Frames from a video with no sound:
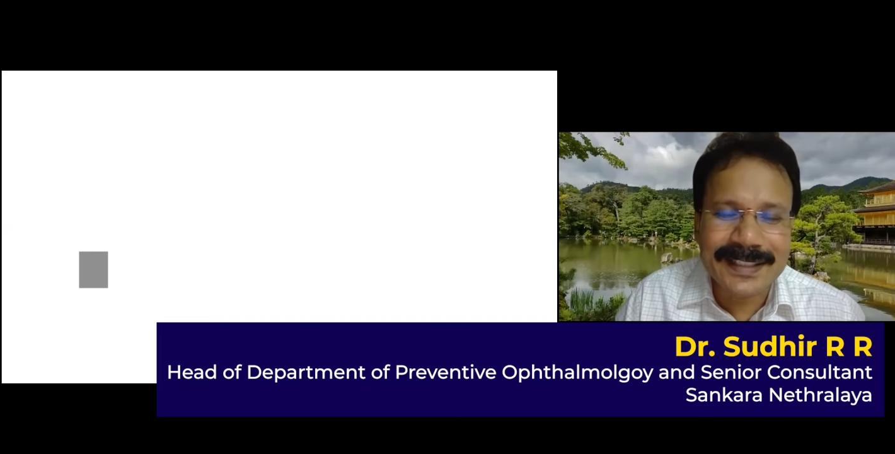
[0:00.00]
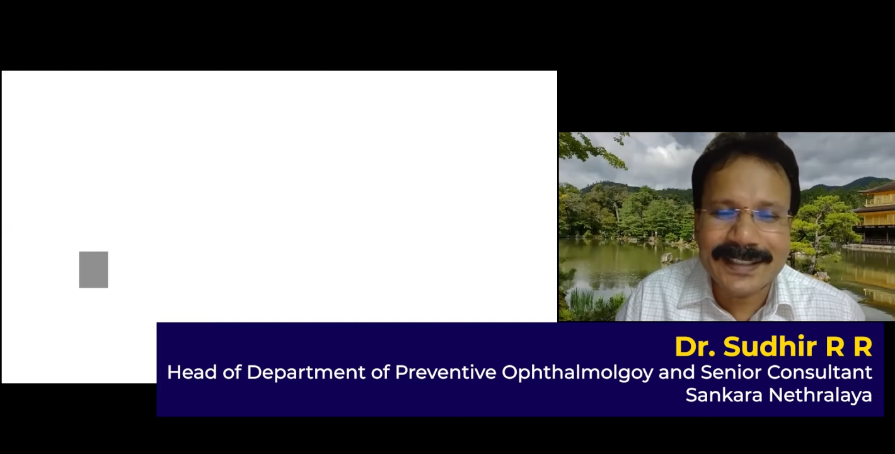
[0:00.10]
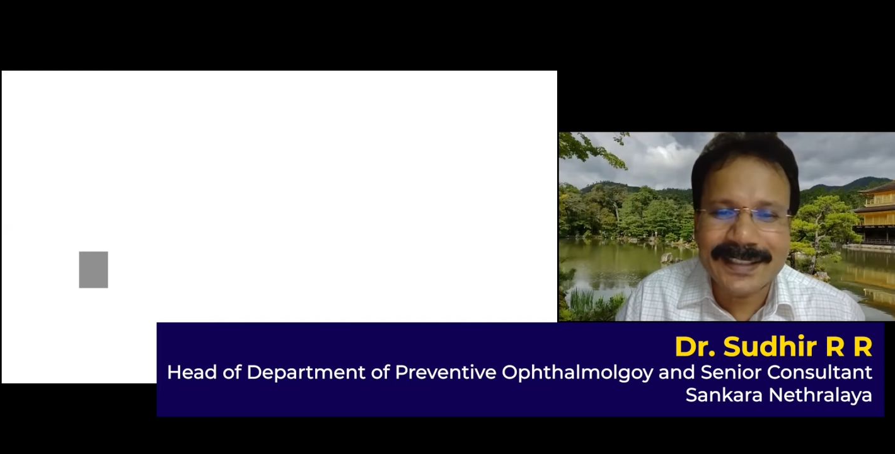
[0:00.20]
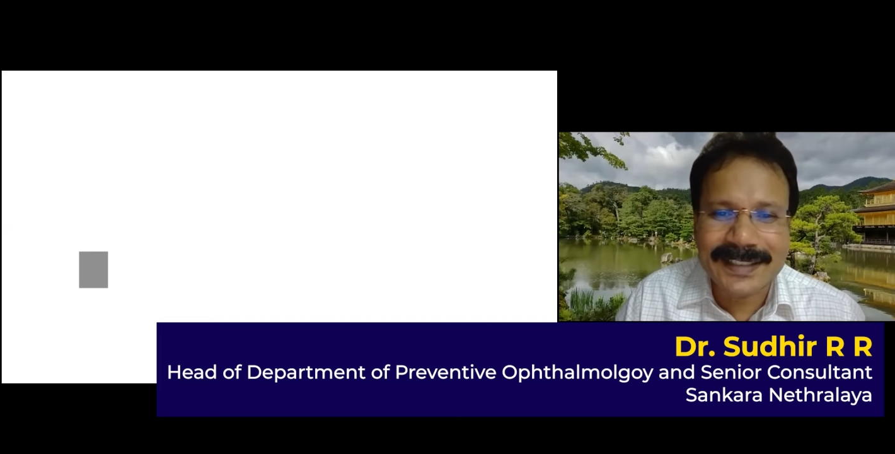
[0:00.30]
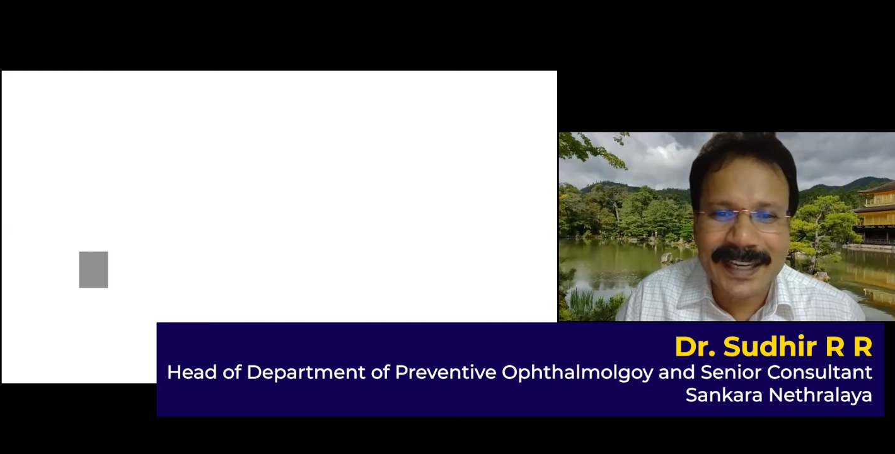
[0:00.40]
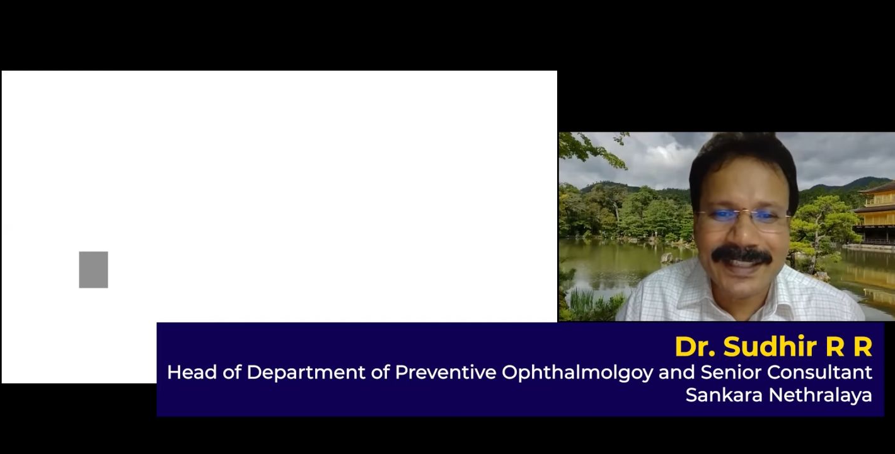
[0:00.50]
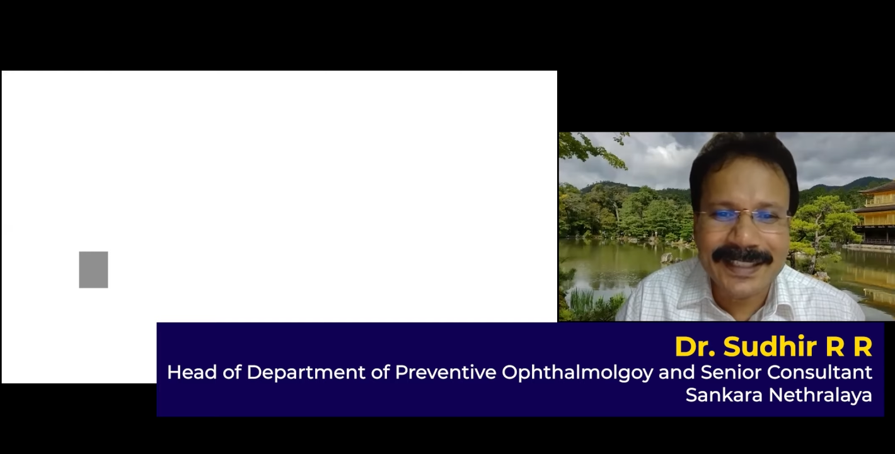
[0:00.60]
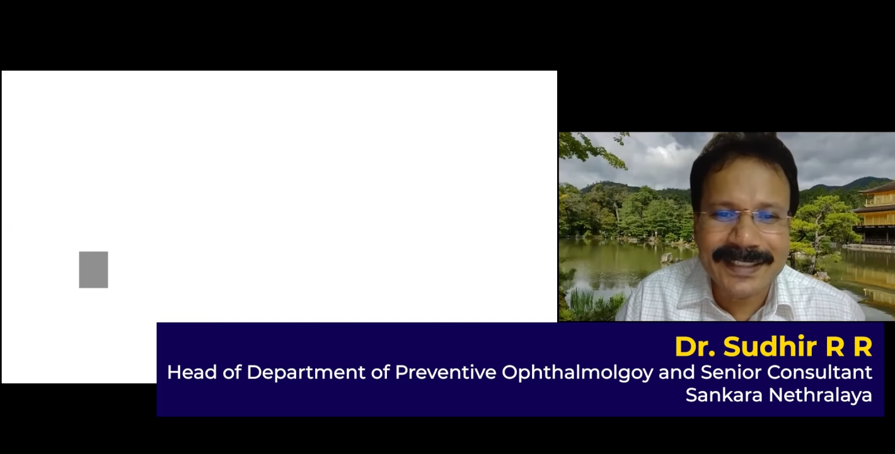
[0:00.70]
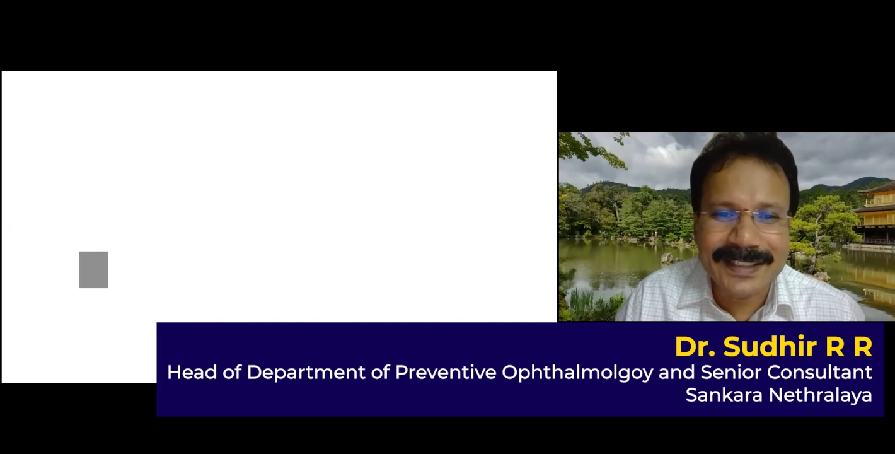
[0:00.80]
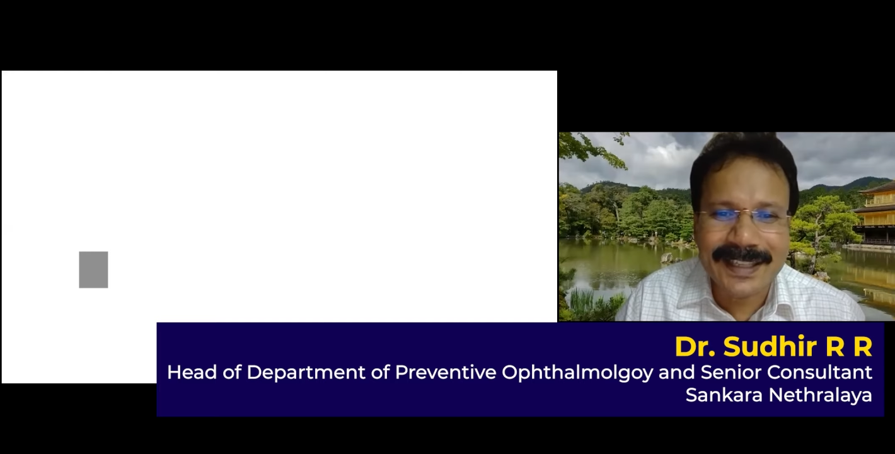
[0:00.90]
the
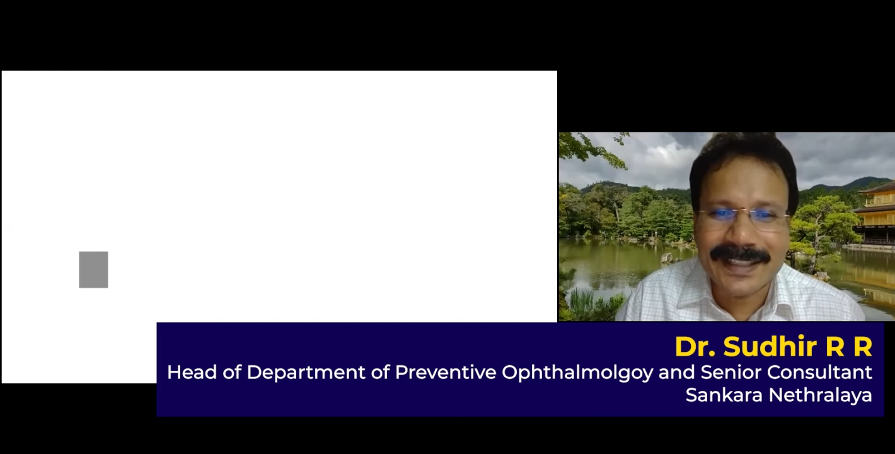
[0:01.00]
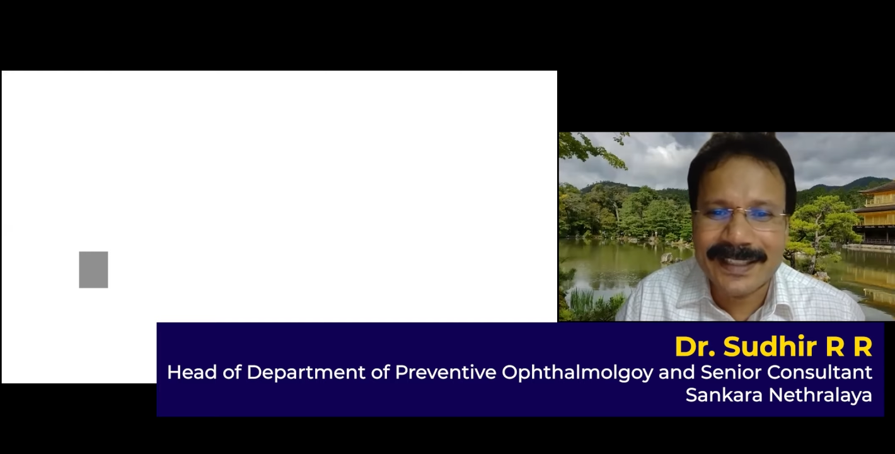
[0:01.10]
scientist and